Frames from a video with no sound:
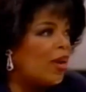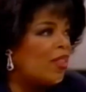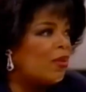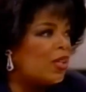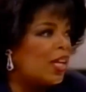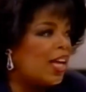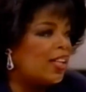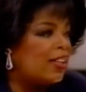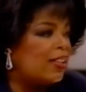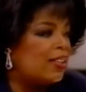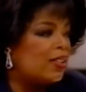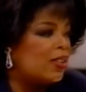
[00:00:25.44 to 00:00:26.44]
whether or not
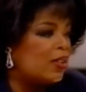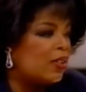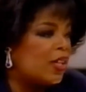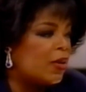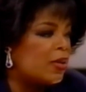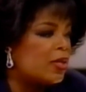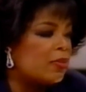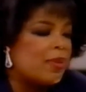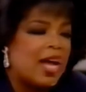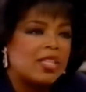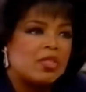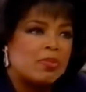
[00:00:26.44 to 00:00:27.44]
there is a
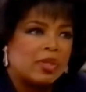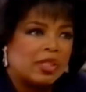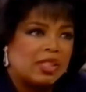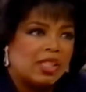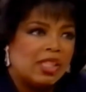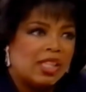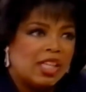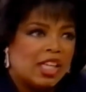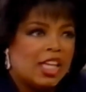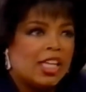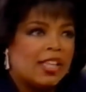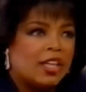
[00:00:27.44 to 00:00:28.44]
possibility
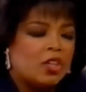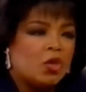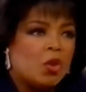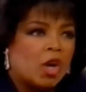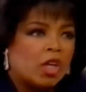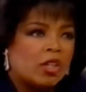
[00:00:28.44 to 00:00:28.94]
that you